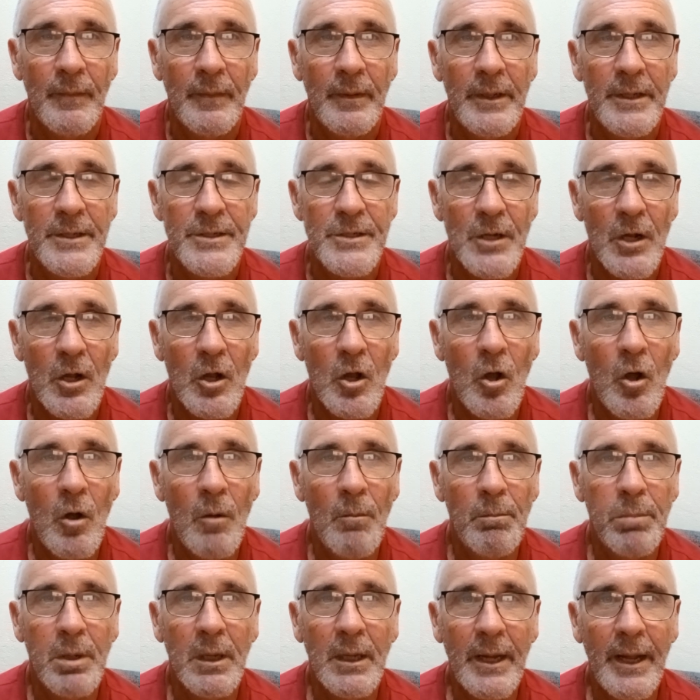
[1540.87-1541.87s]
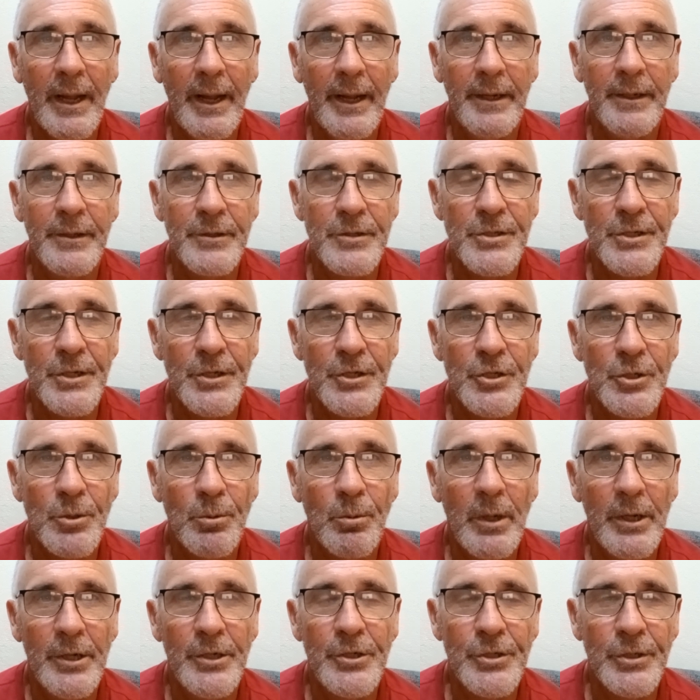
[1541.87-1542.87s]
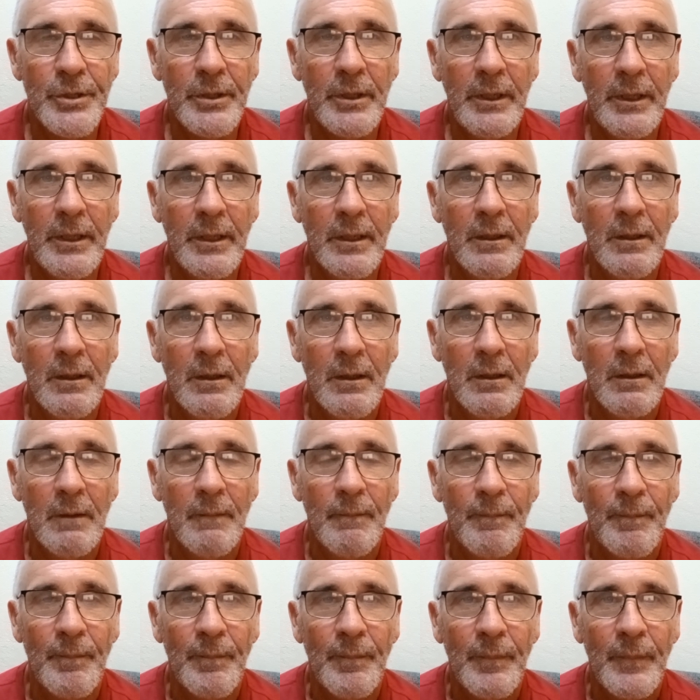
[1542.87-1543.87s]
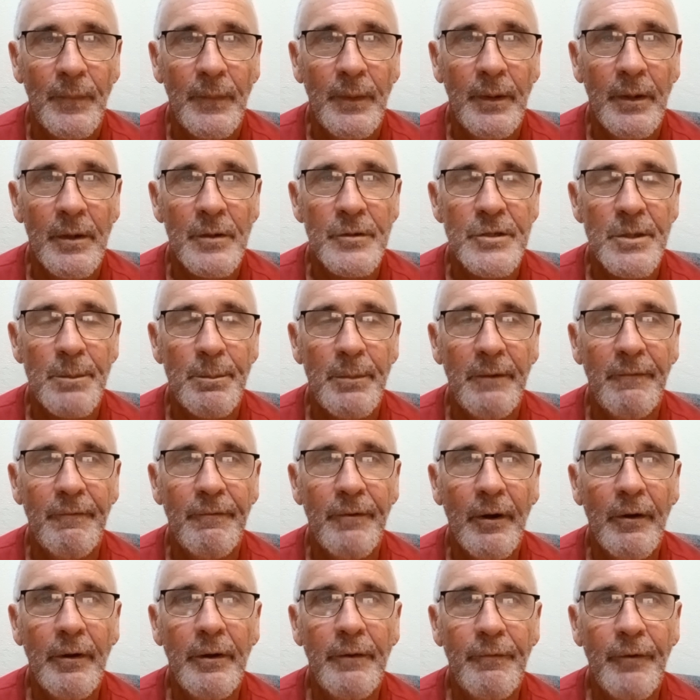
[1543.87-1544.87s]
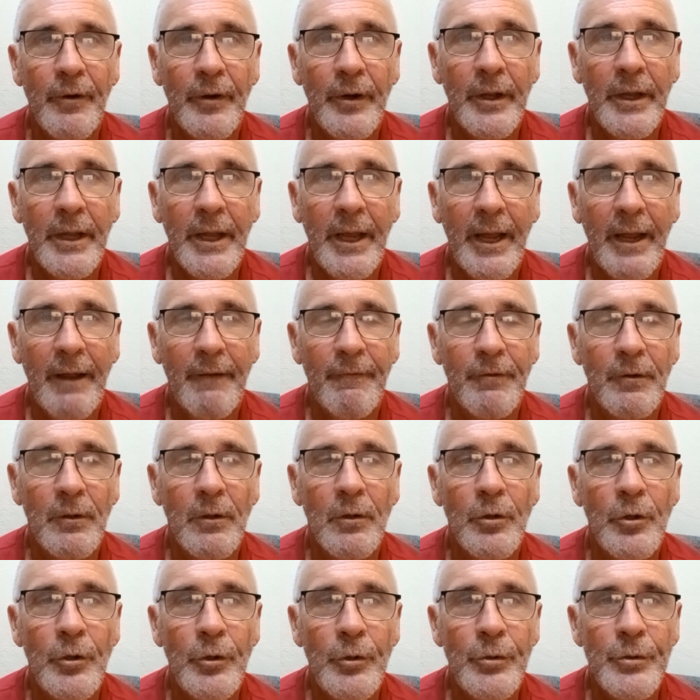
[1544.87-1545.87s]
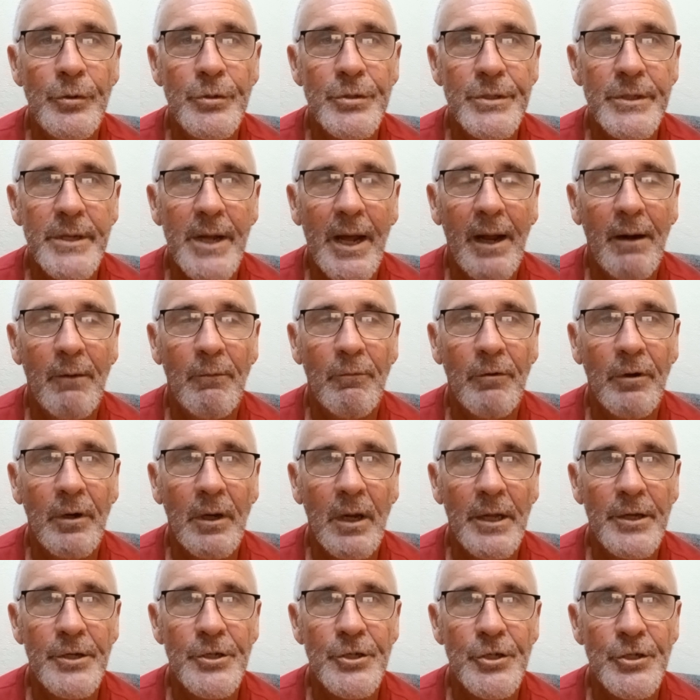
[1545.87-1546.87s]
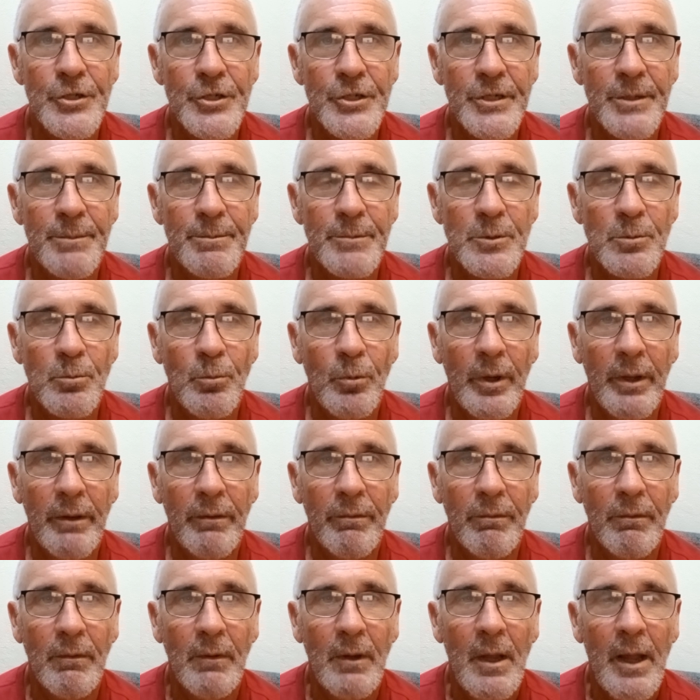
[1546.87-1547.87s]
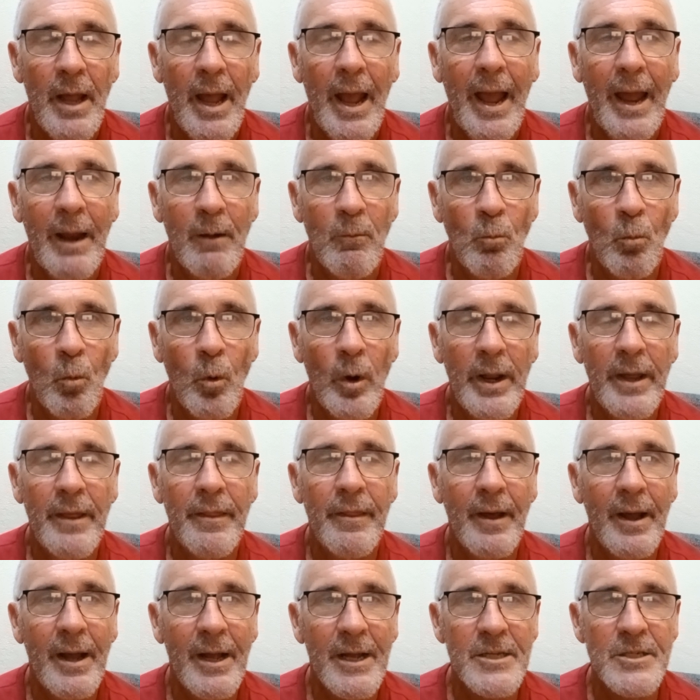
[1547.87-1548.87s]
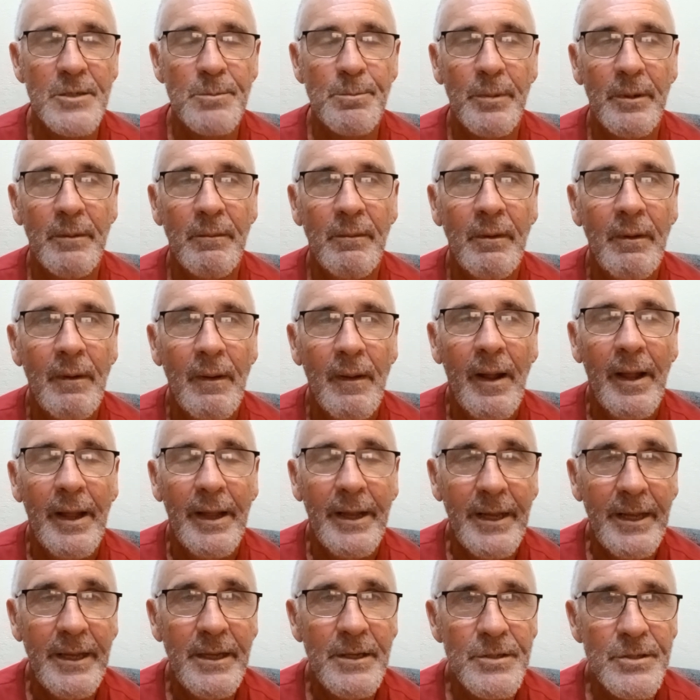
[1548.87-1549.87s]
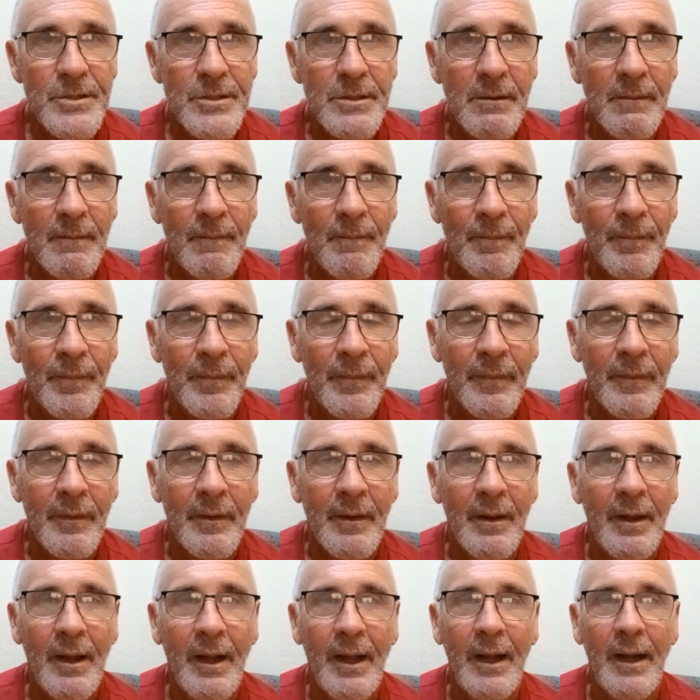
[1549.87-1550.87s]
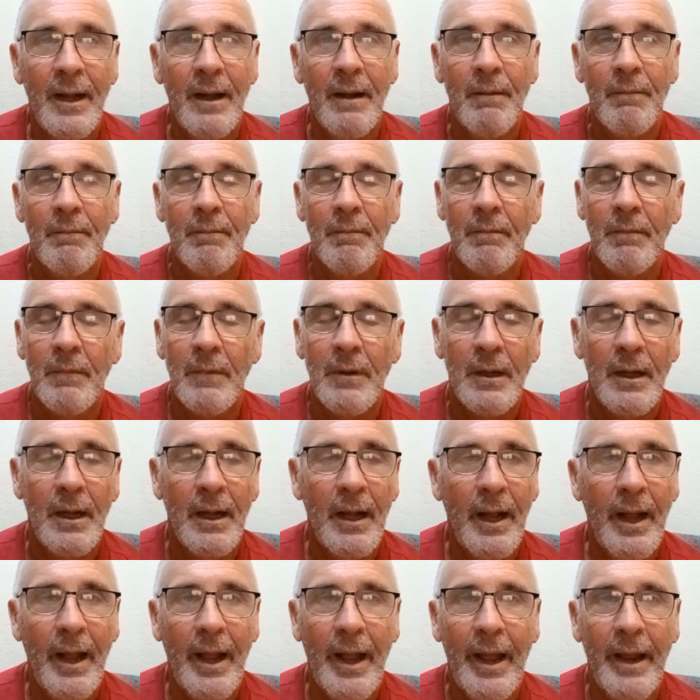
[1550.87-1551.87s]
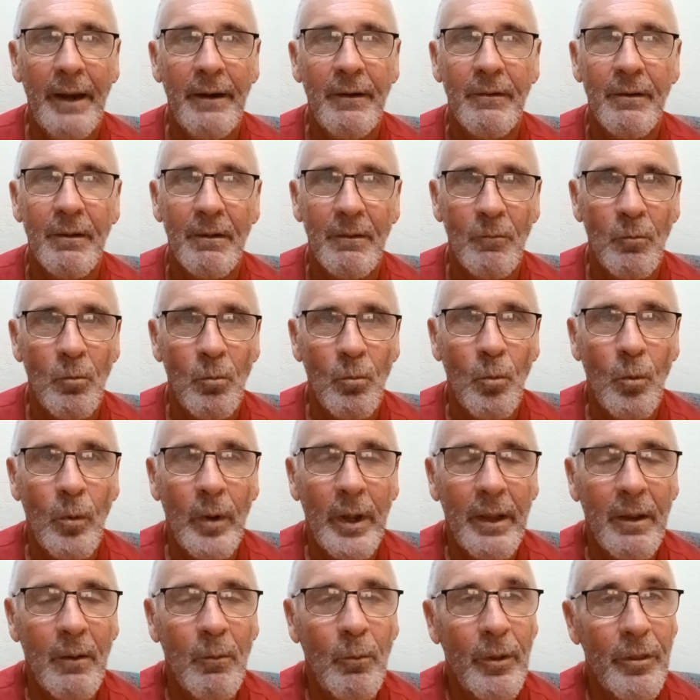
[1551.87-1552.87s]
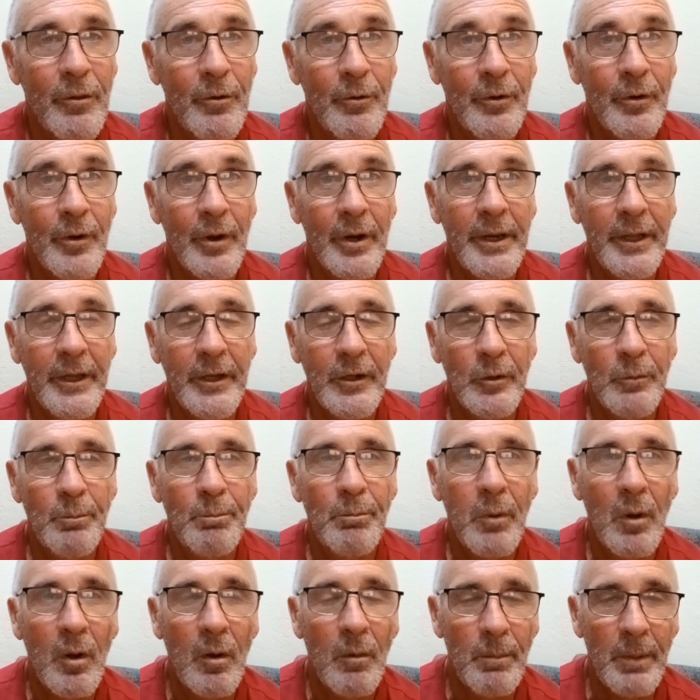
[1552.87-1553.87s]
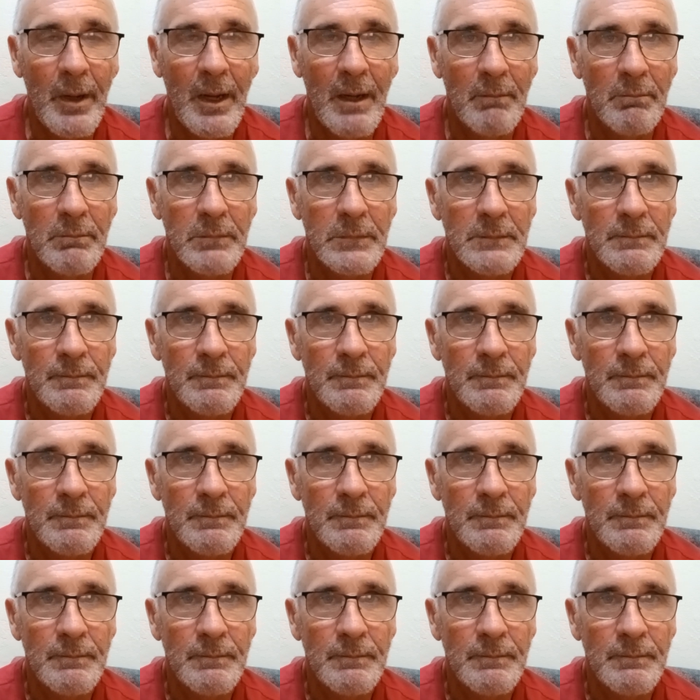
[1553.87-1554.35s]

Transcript: It's a complicated situation here. So be very, very careful who you start relationships with and where the husband is, and whether or not he could pop up.